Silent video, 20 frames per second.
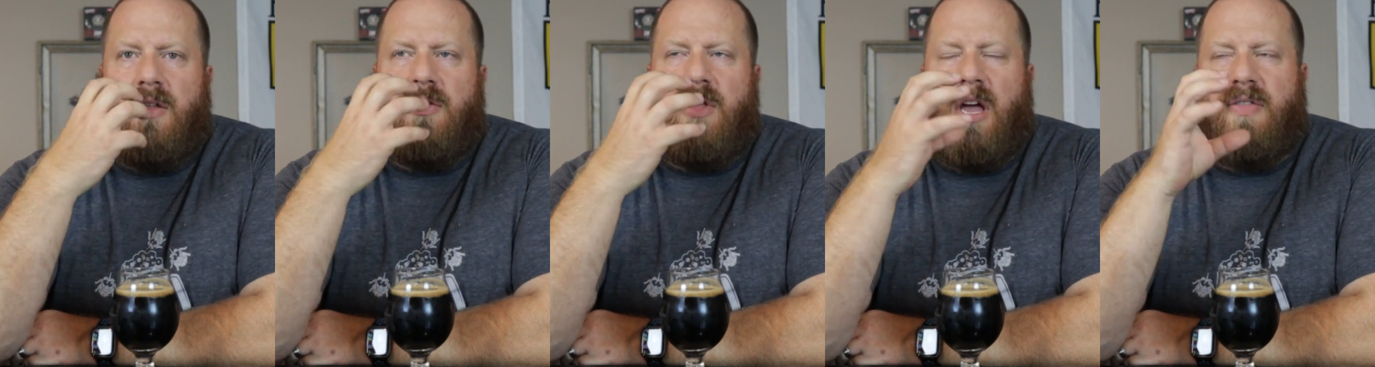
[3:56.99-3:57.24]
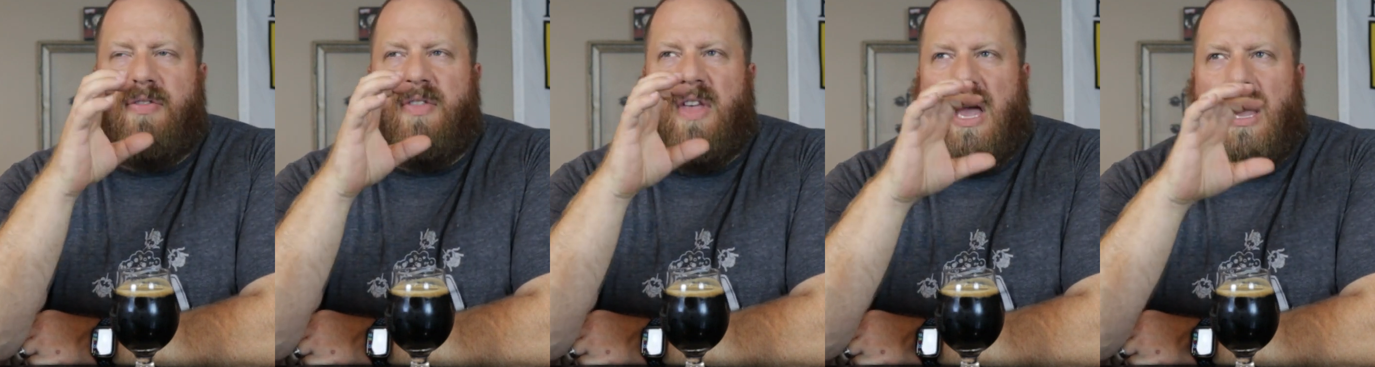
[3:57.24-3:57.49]

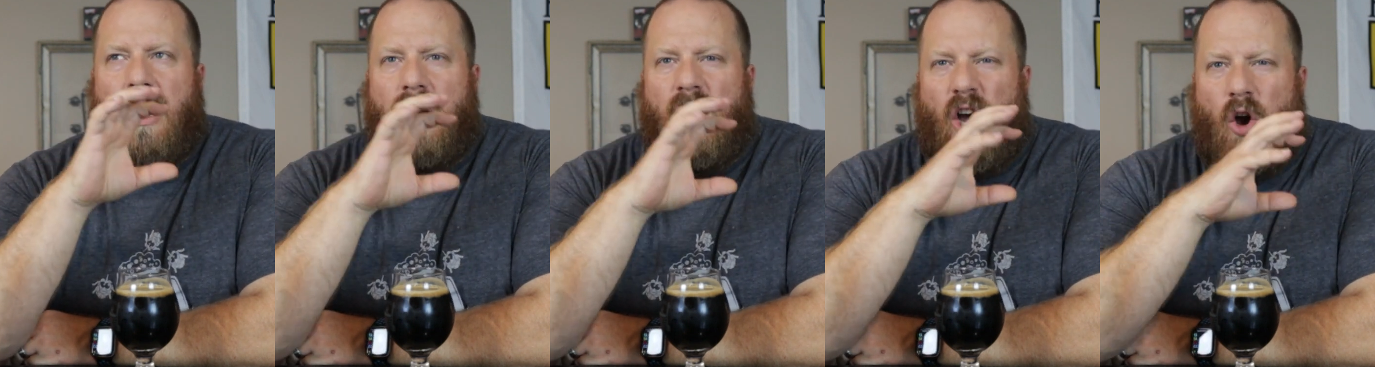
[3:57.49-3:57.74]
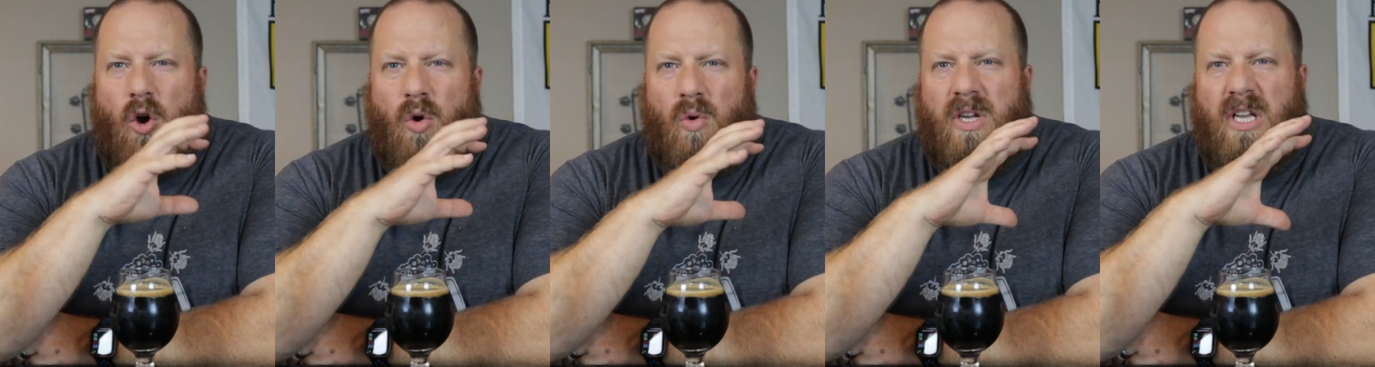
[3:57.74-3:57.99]
Then that
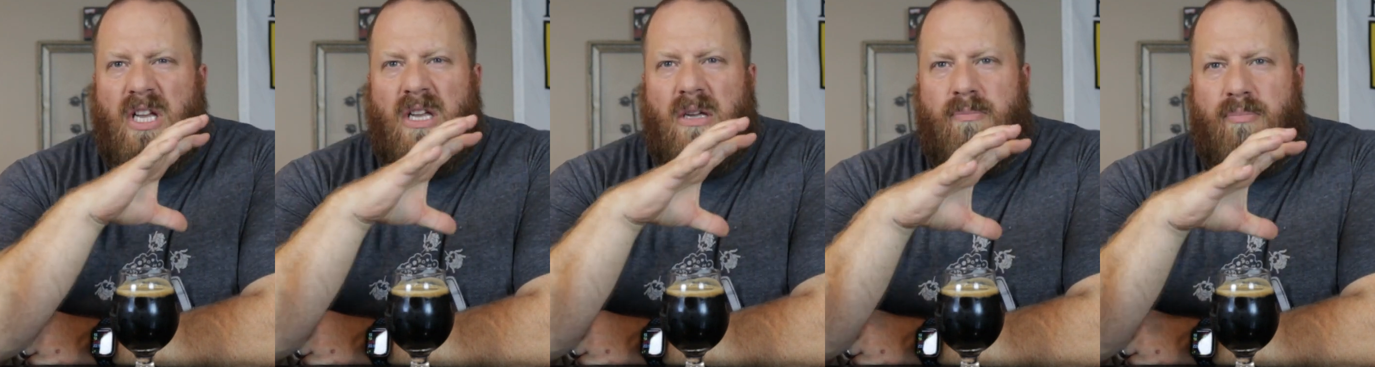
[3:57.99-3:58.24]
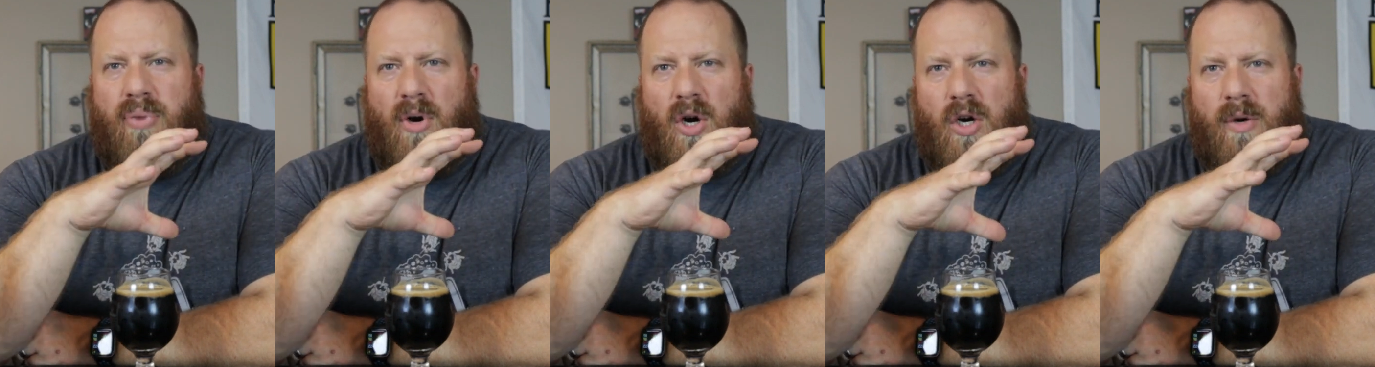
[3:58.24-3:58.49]

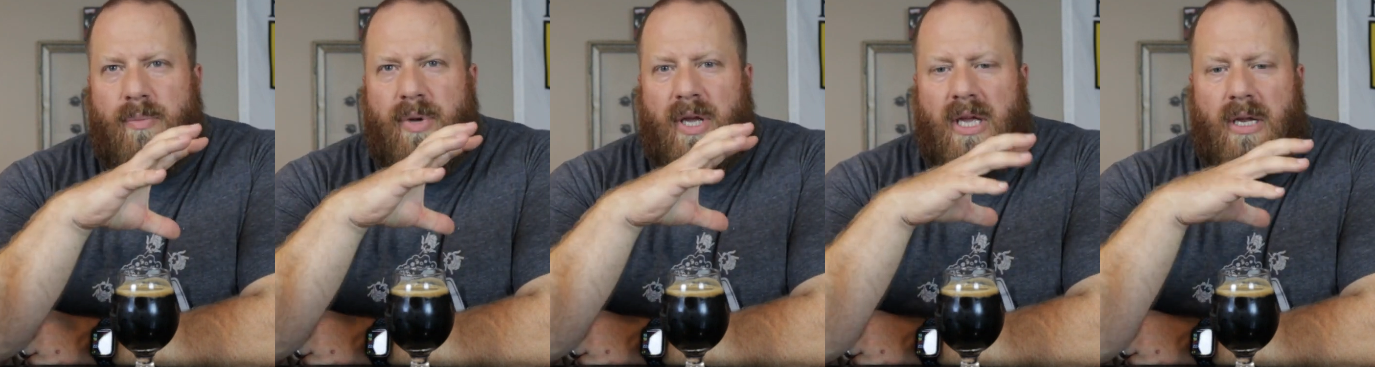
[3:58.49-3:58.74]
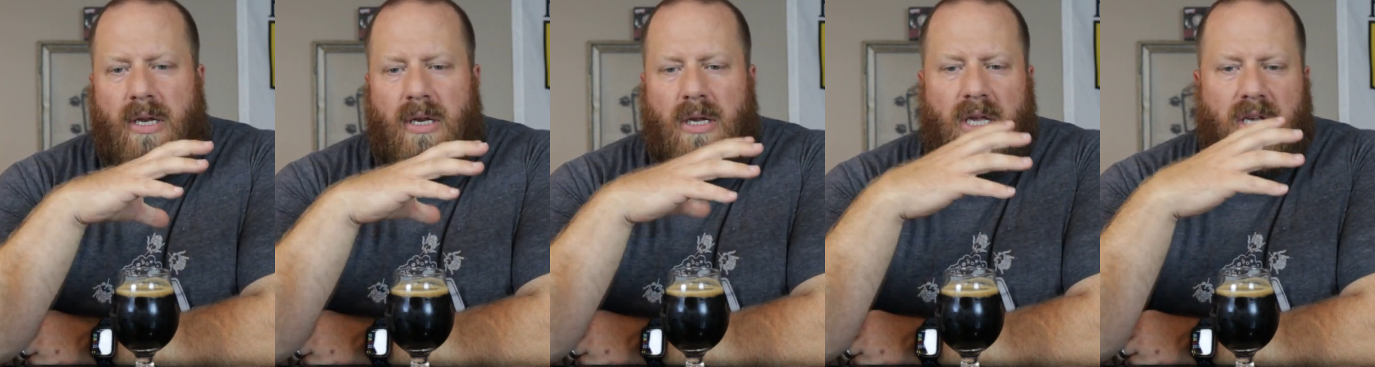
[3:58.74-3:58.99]
oaky
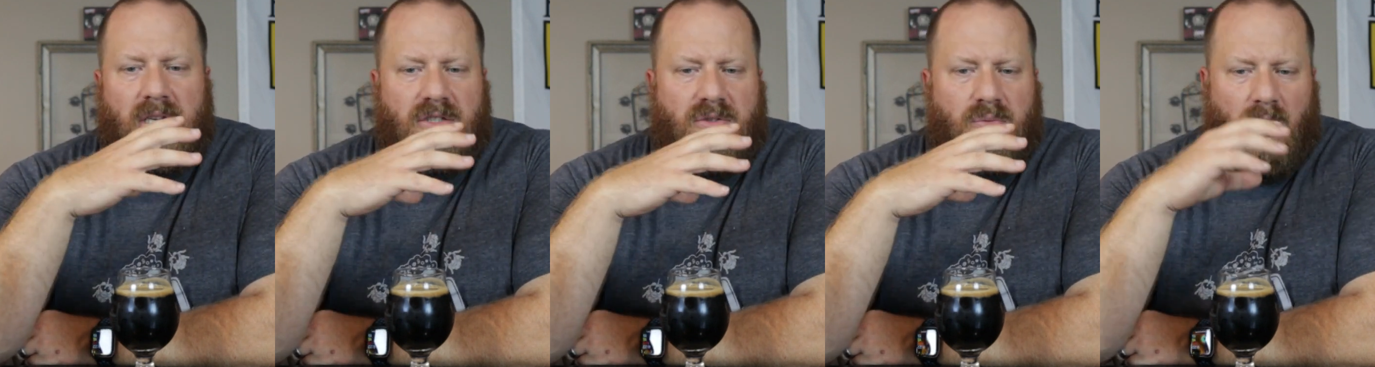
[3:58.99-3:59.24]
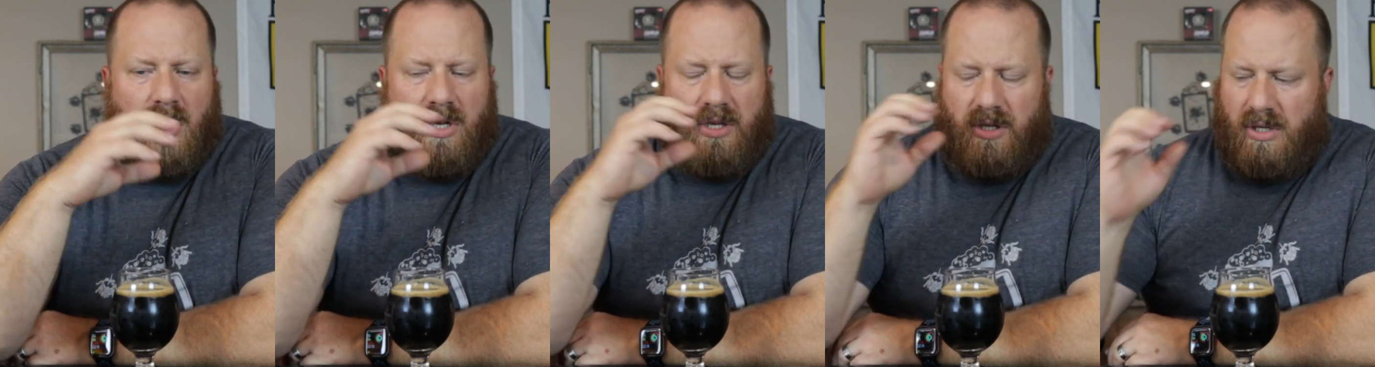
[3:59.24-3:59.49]
bourbon is
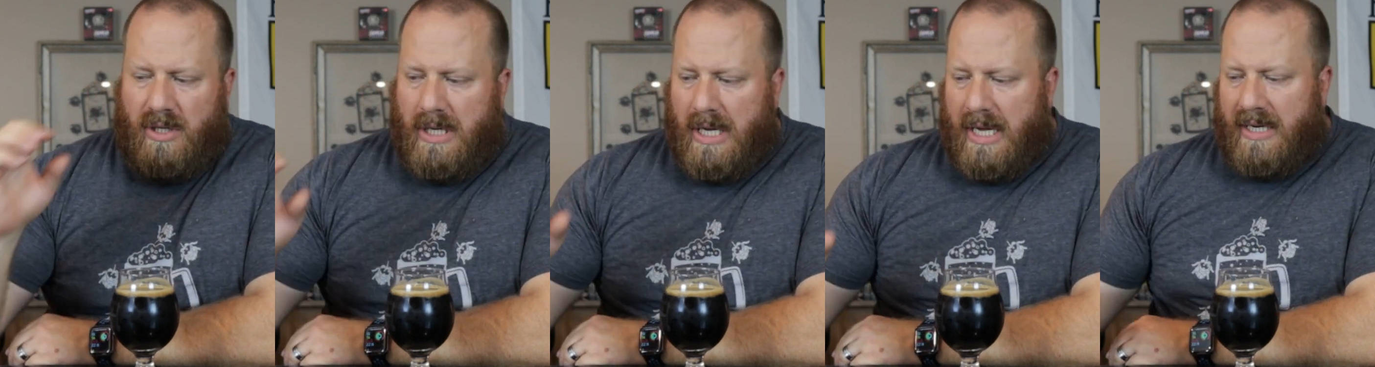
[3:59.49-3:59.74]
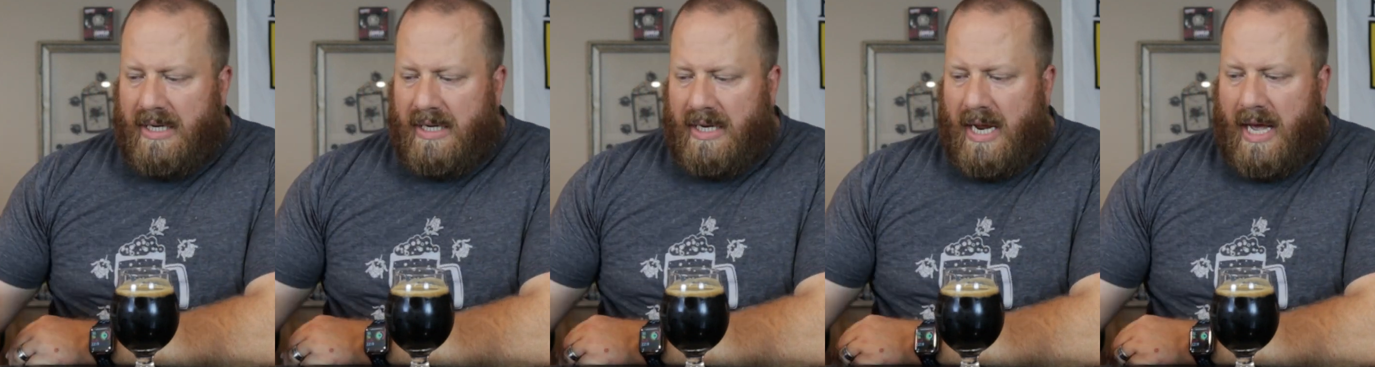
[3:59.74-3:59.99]
what you get